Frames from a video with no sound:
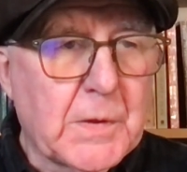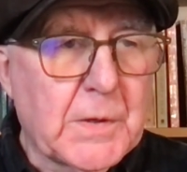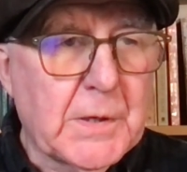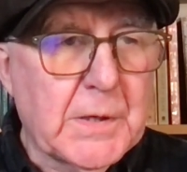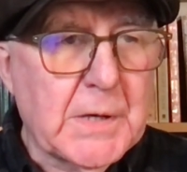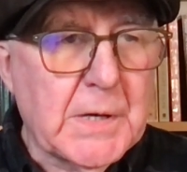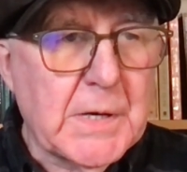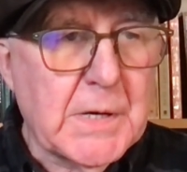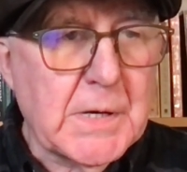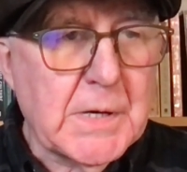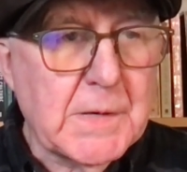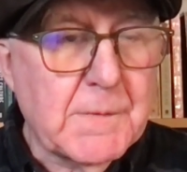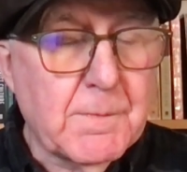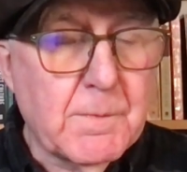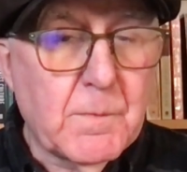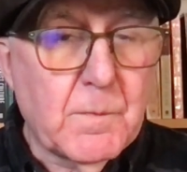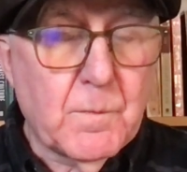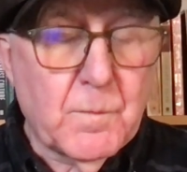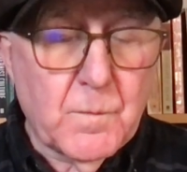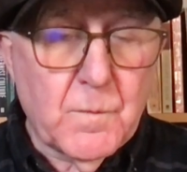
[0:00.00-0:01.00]
the
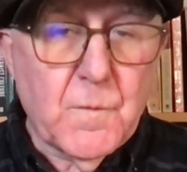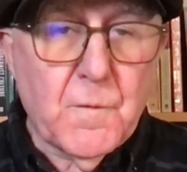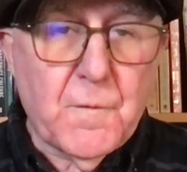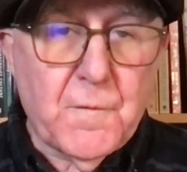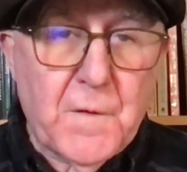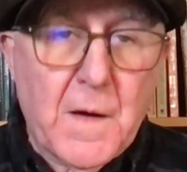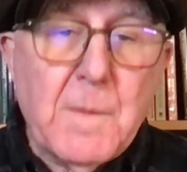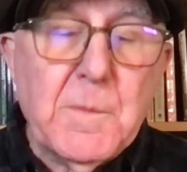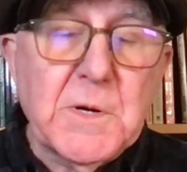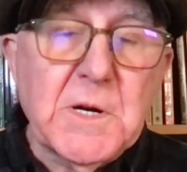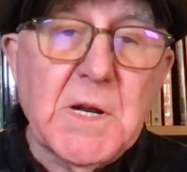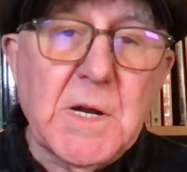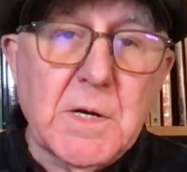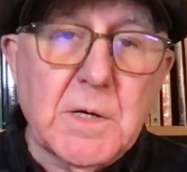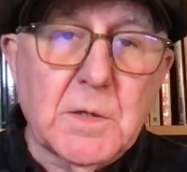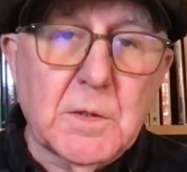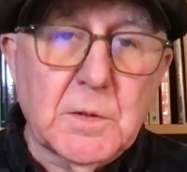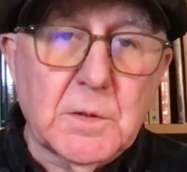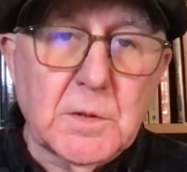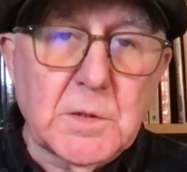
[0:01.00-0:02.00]

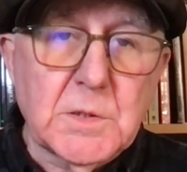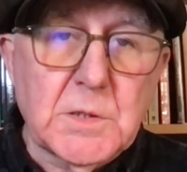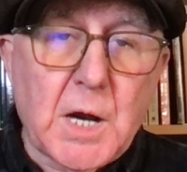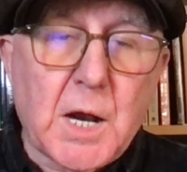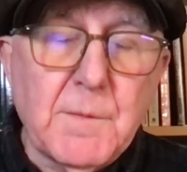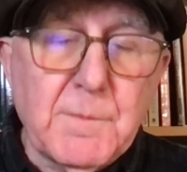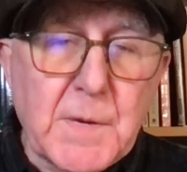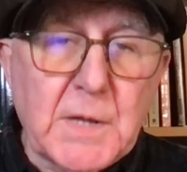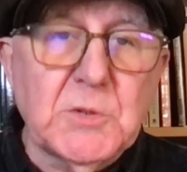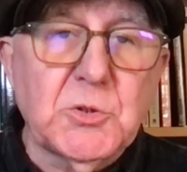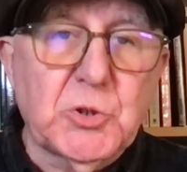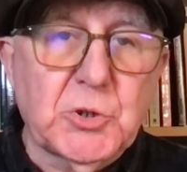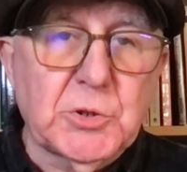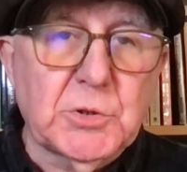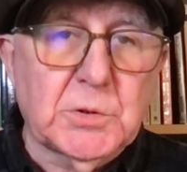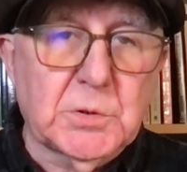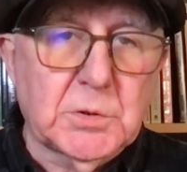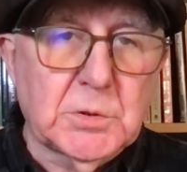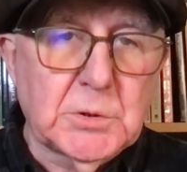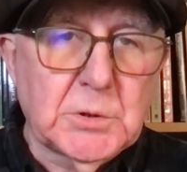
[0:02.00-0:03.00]
feminine
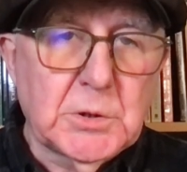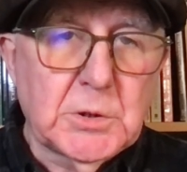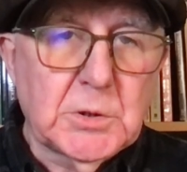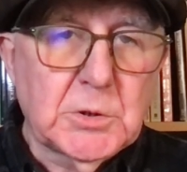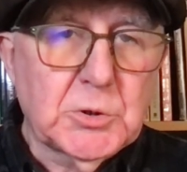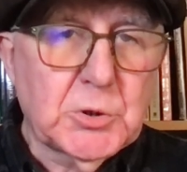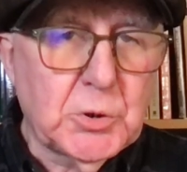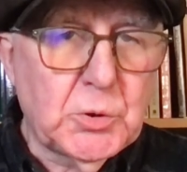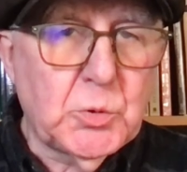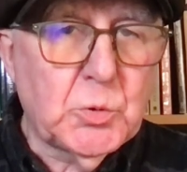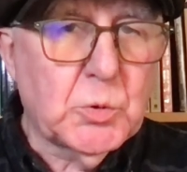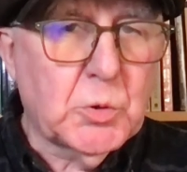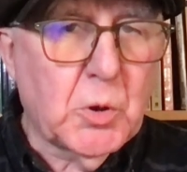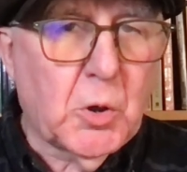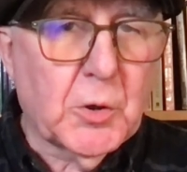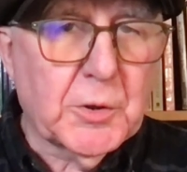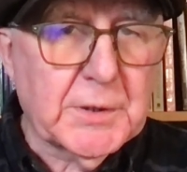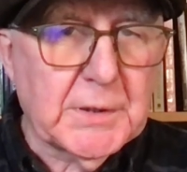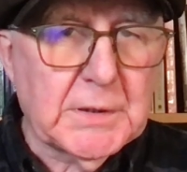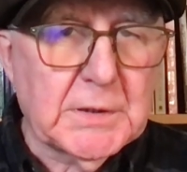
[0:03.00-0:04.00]
dimension to who
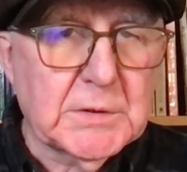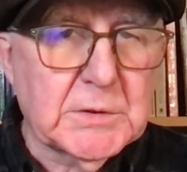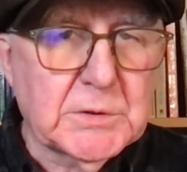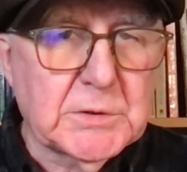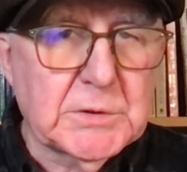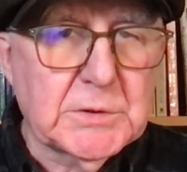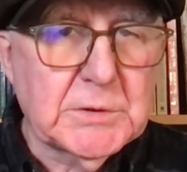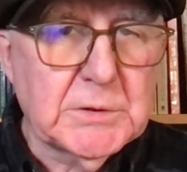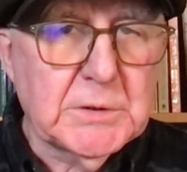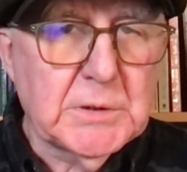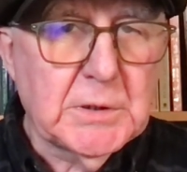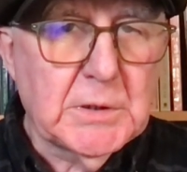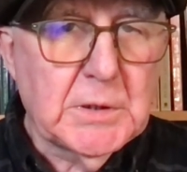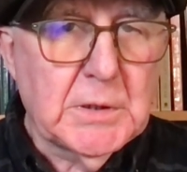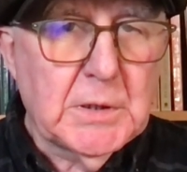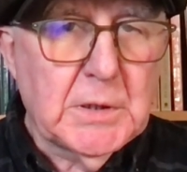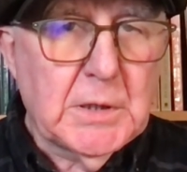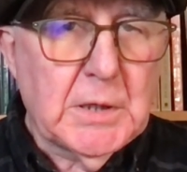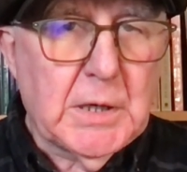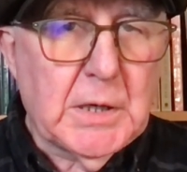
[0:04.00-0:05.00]
God is
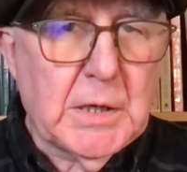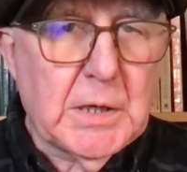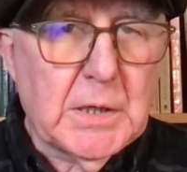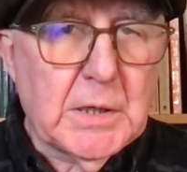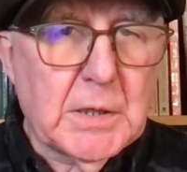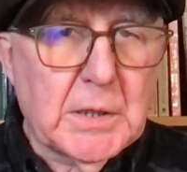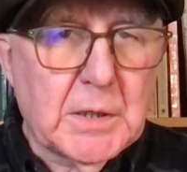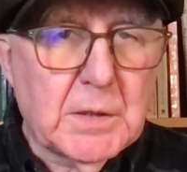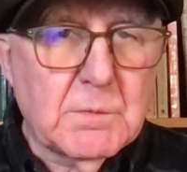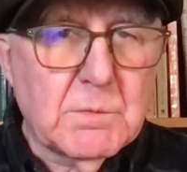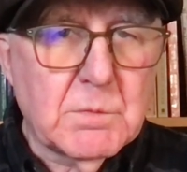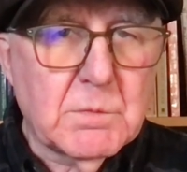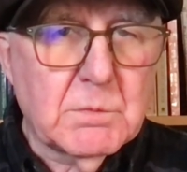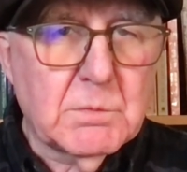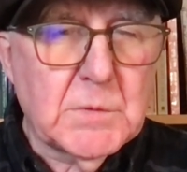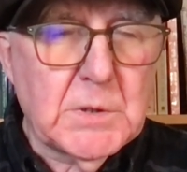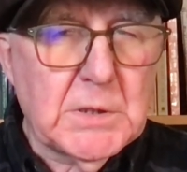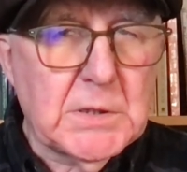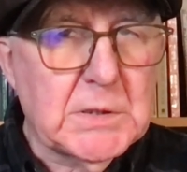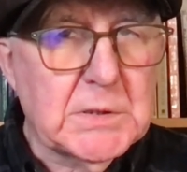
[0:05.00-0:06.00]

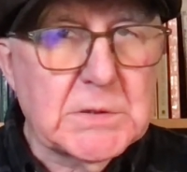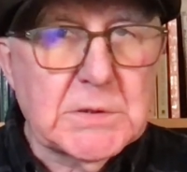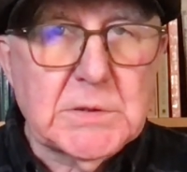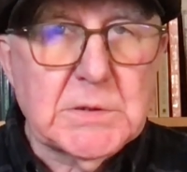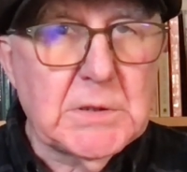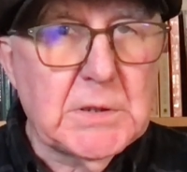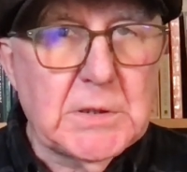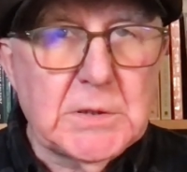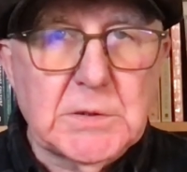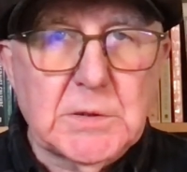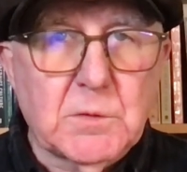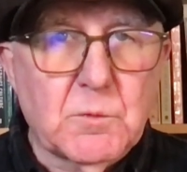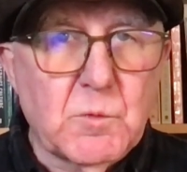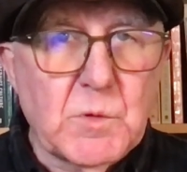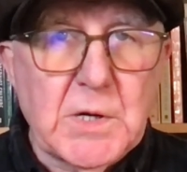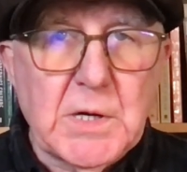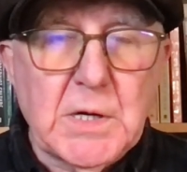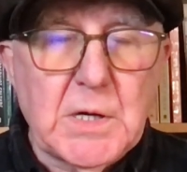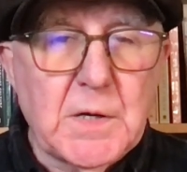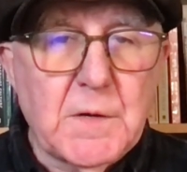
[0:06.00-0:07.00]
a
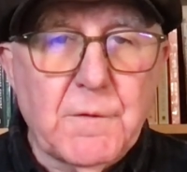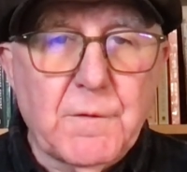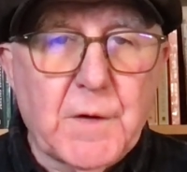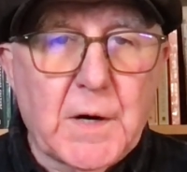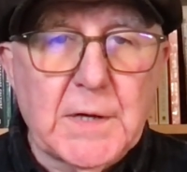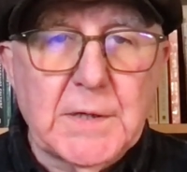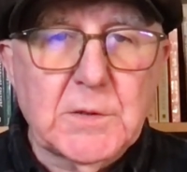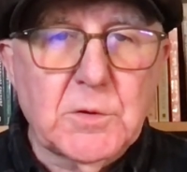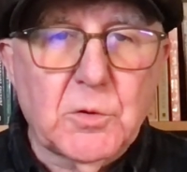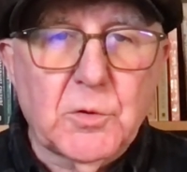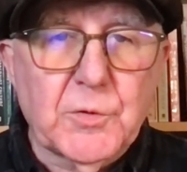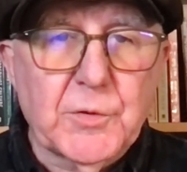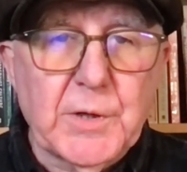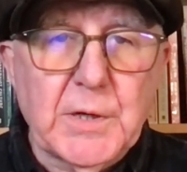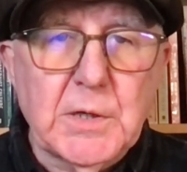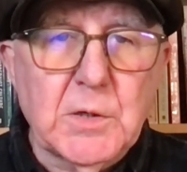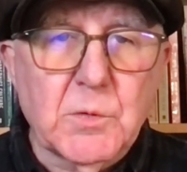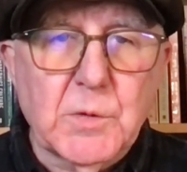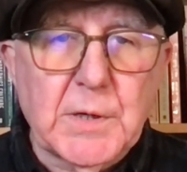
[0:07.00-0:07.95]
really vital thing,